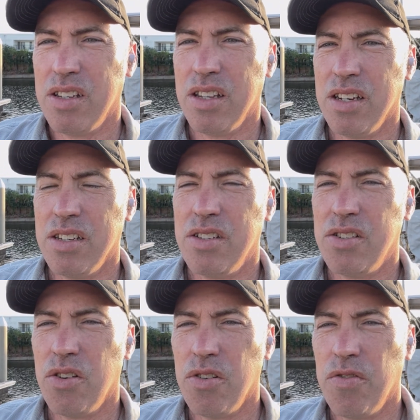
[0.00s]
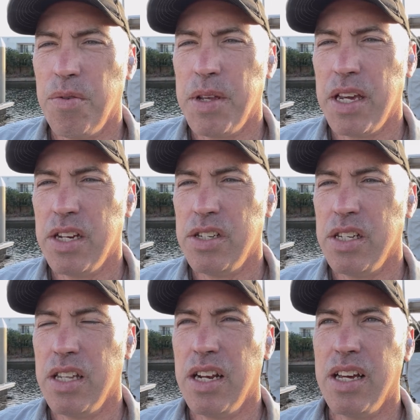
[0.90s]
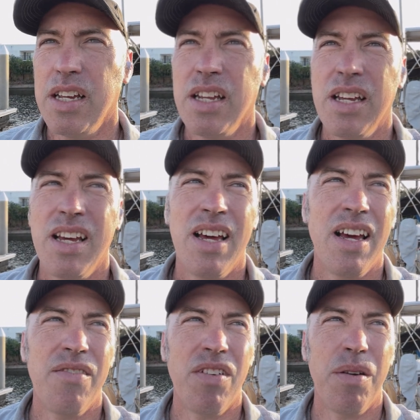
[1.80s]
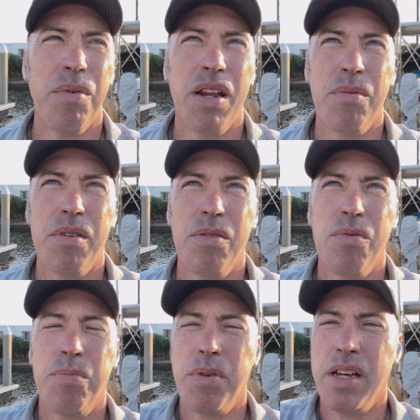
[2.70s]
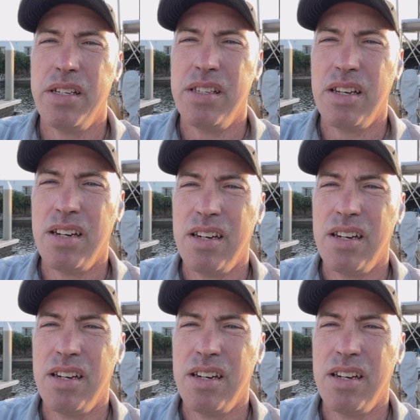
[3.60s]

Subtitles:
that is turned from the engine that I have not been able to replace.